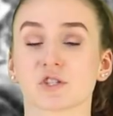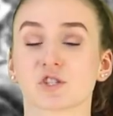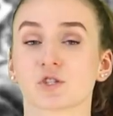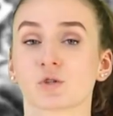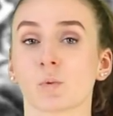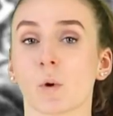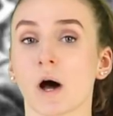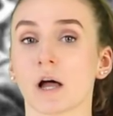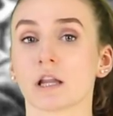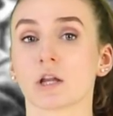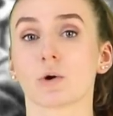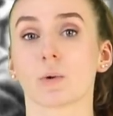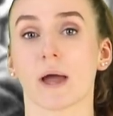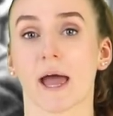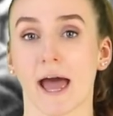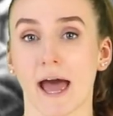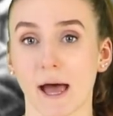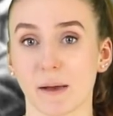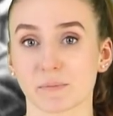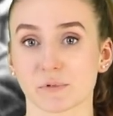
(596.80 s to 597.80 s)
swallow
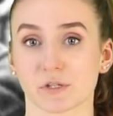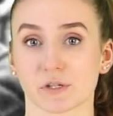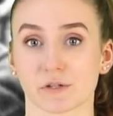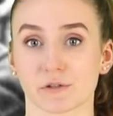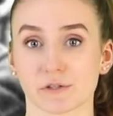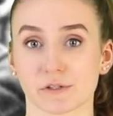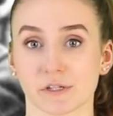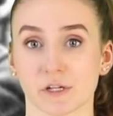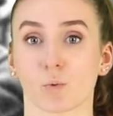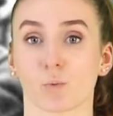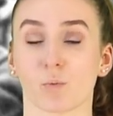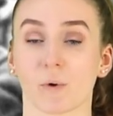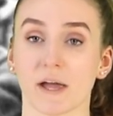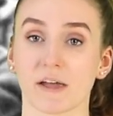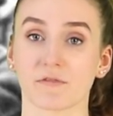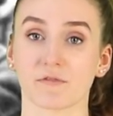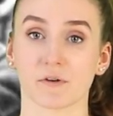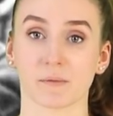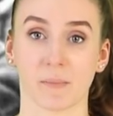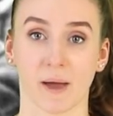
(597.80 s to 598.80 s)
capsules.
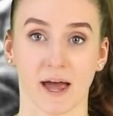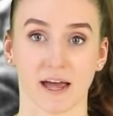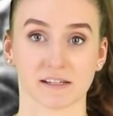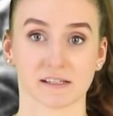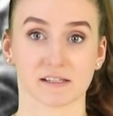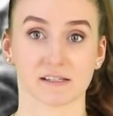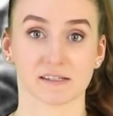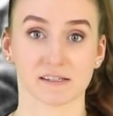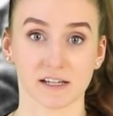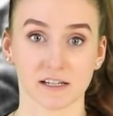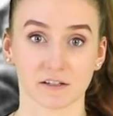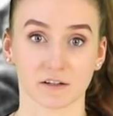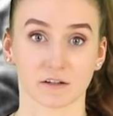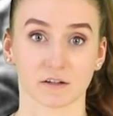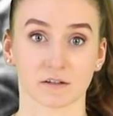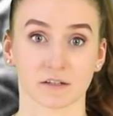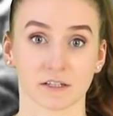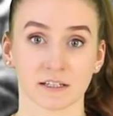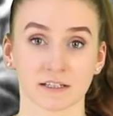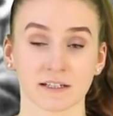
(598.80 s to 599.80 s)
Wait for mask
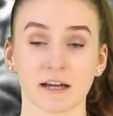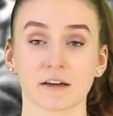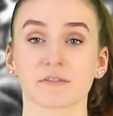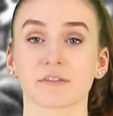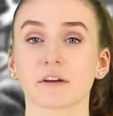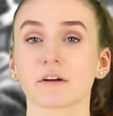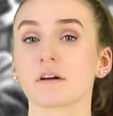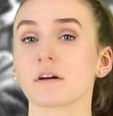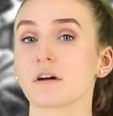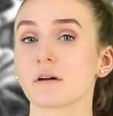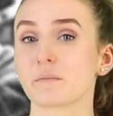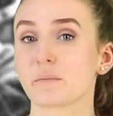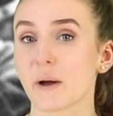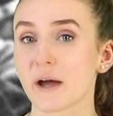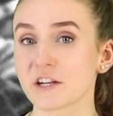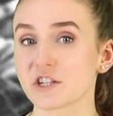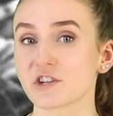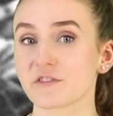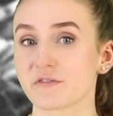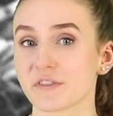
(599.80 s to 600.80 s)
signal. Now there are a
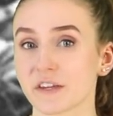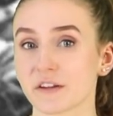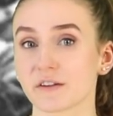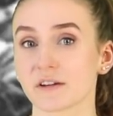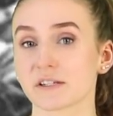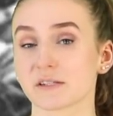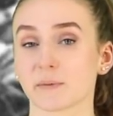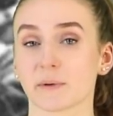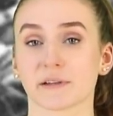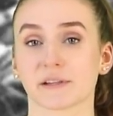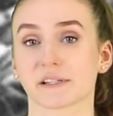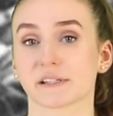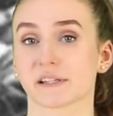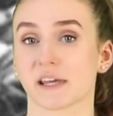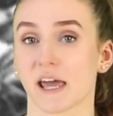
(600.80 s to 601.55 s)
bunch of theories about this